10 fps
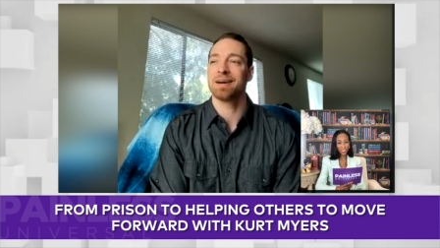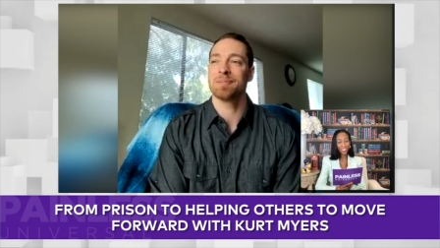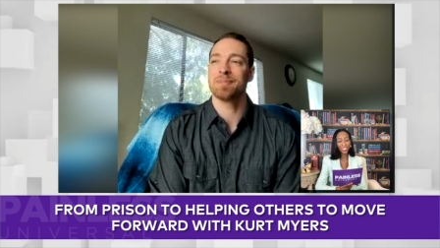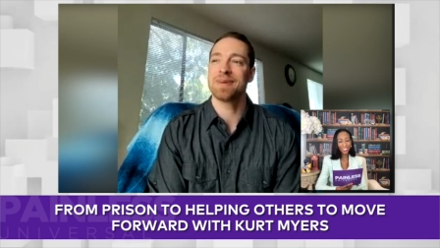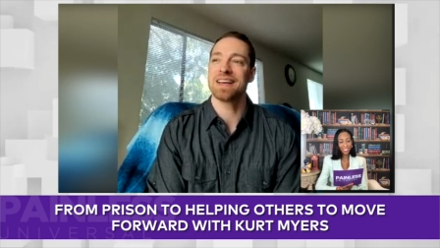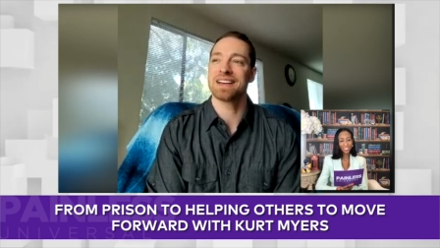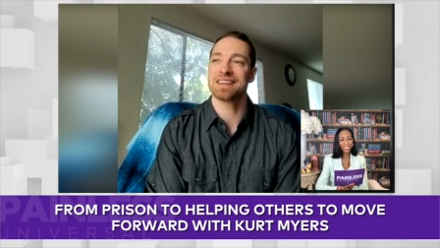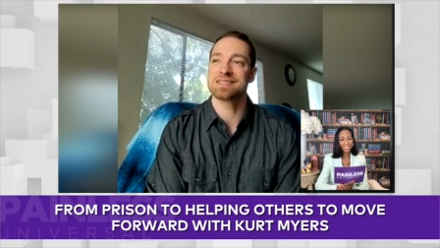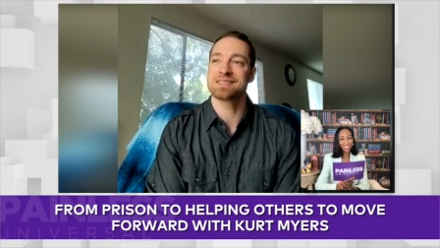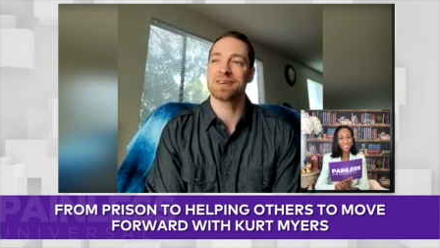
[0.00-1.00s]
um,
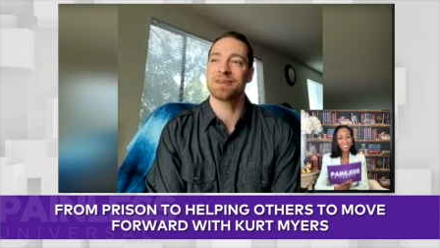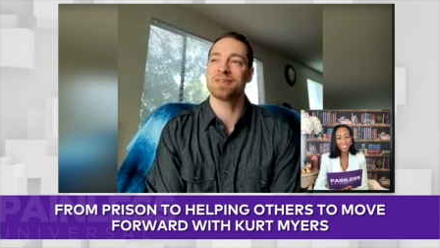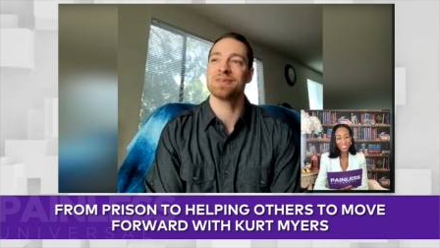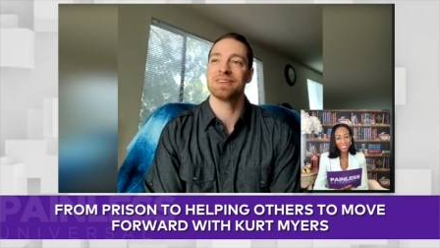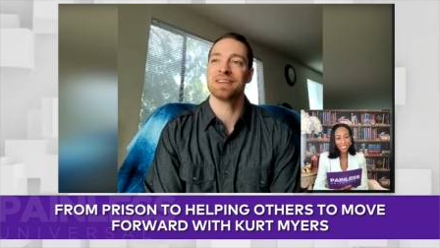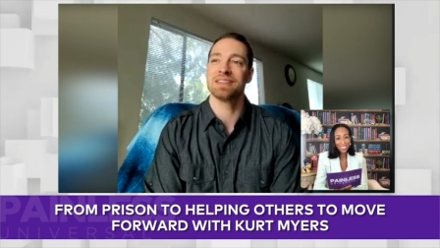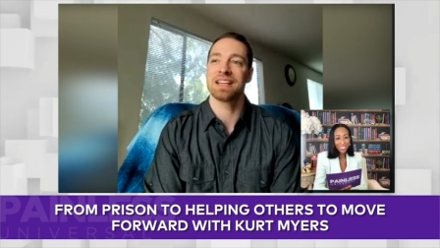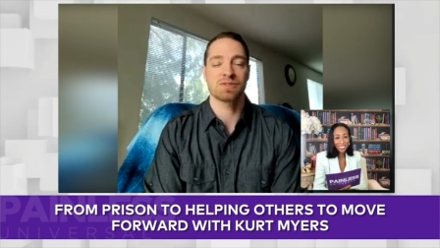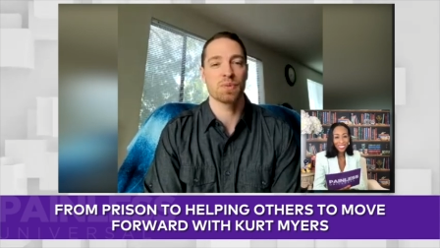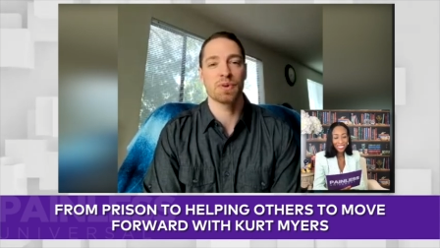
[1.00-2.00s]
and so
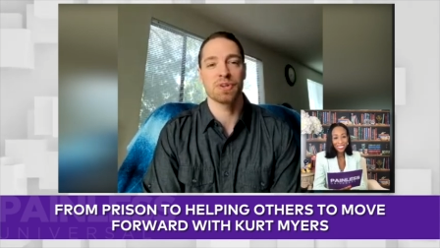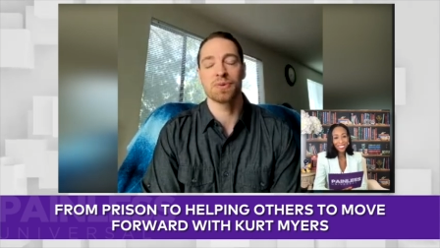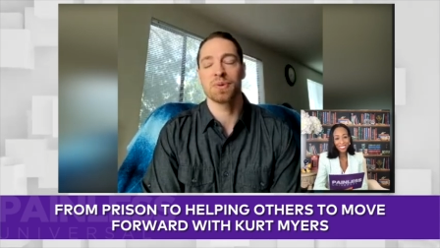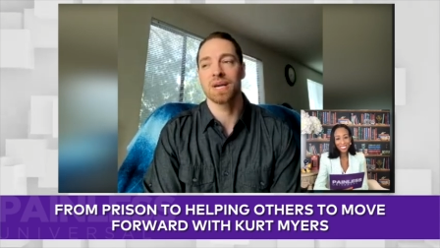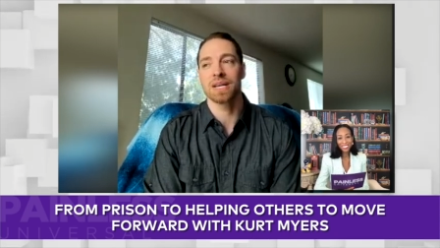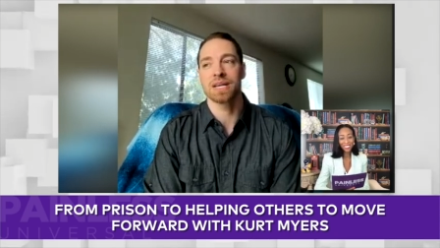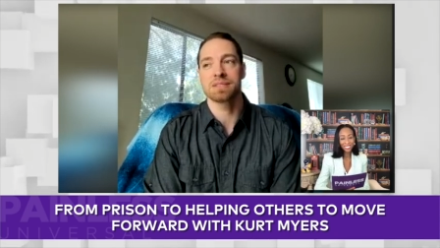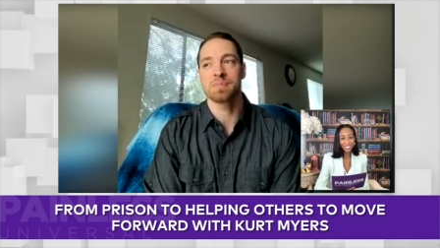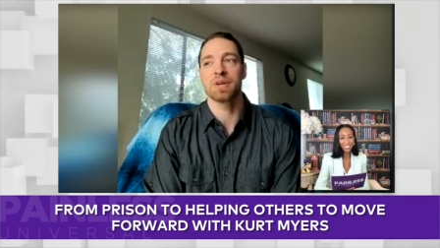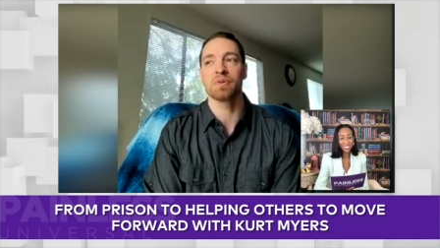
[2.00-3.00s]
that's what we're doing and
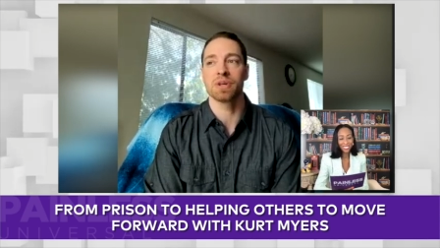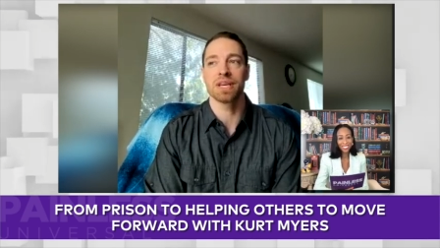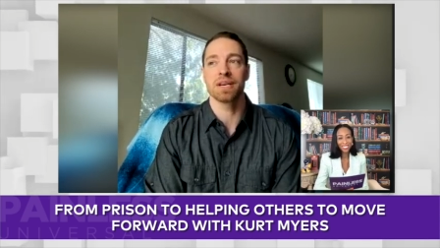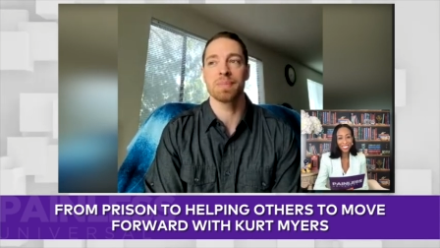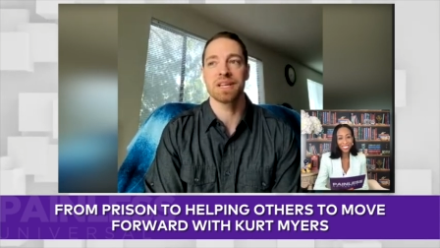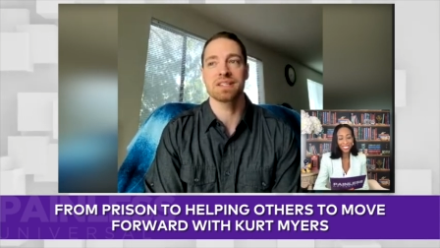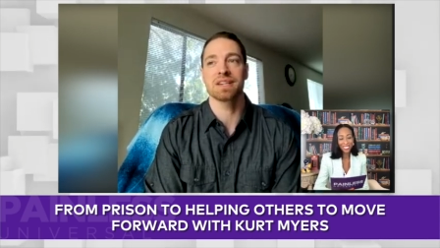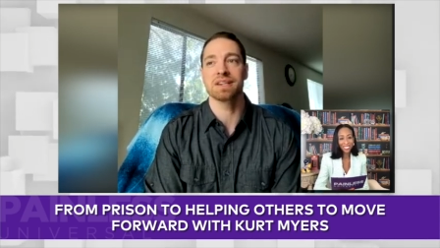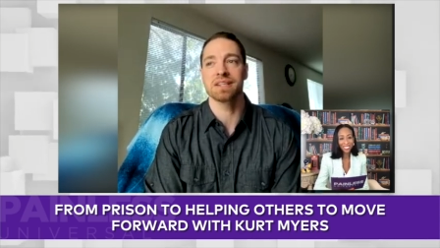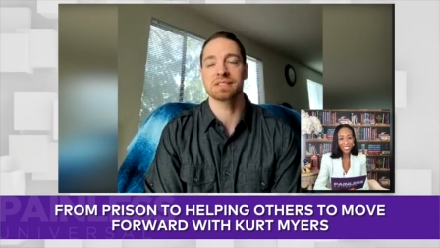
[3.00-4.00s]
it's been a really
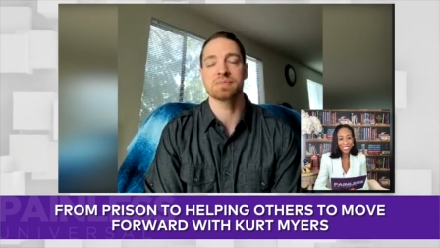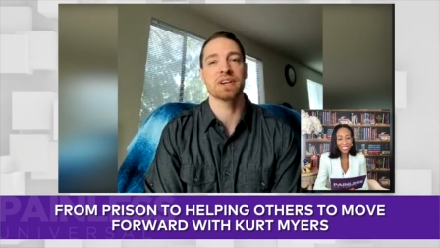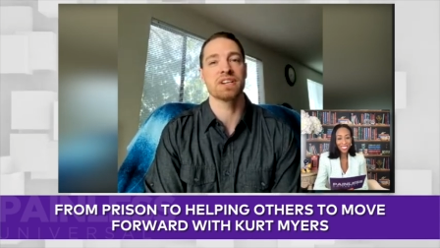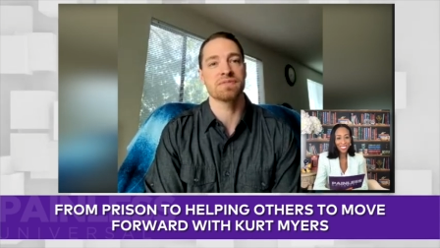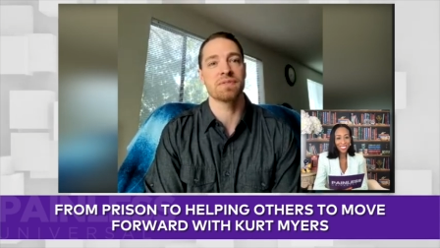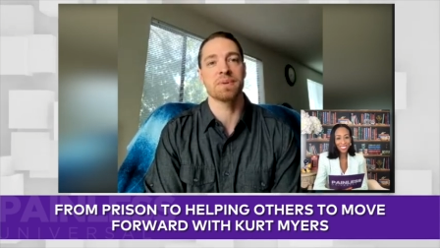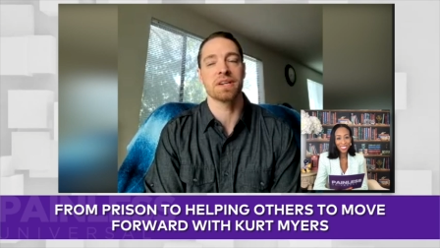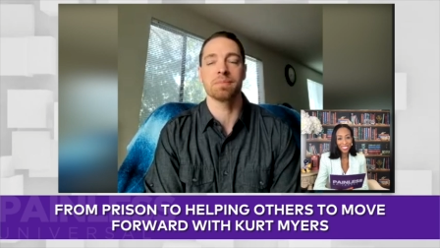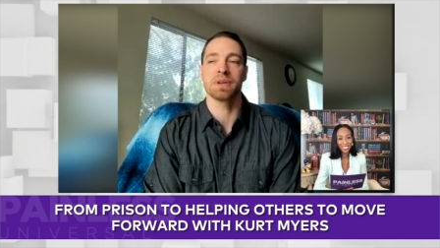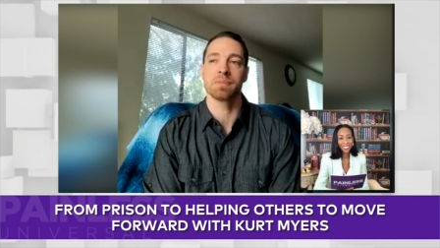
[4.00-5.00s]
amazing experience for me
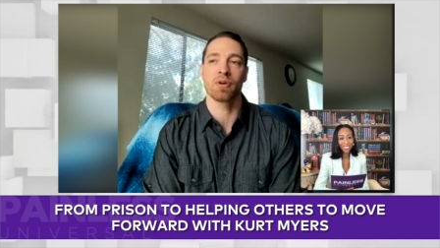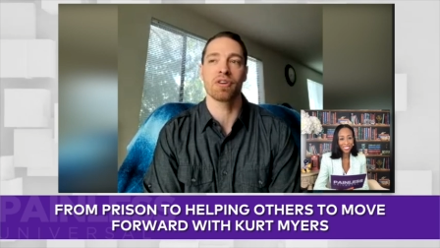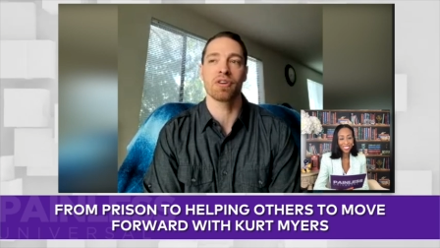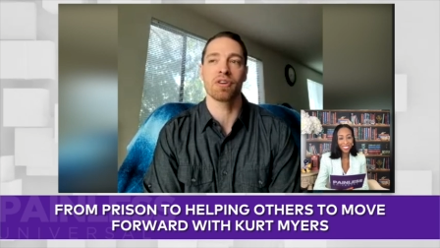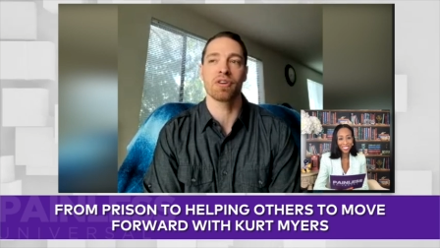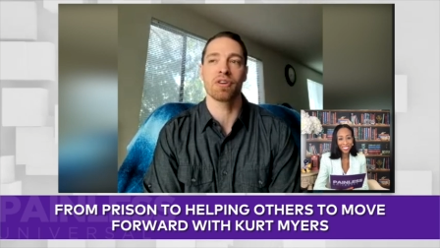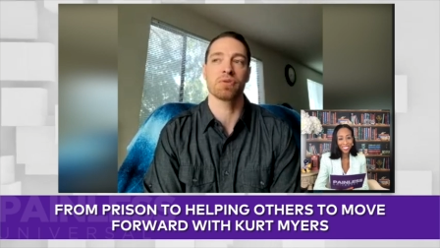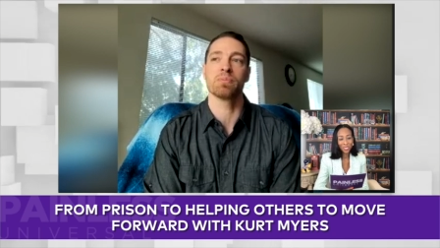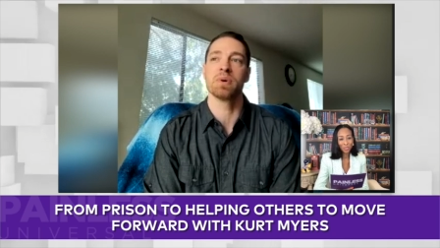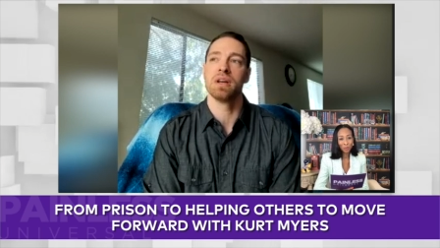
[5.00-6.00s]
to be a part of that
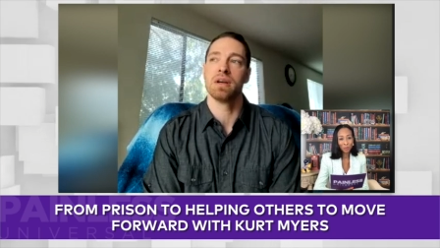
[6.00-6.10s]
group